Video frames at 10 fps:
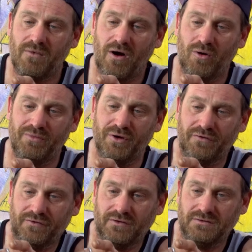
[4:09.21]
Oh,
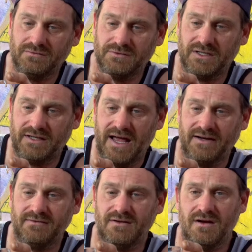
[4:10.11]
beautiful. Look at
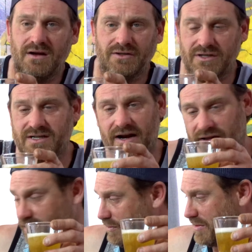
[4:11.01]
that. Just got a
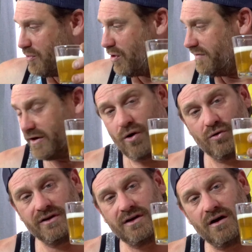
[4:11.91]
little bit more of a
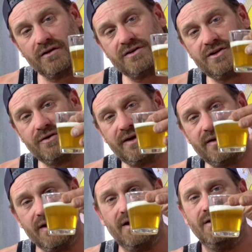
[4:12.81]
golden color to it.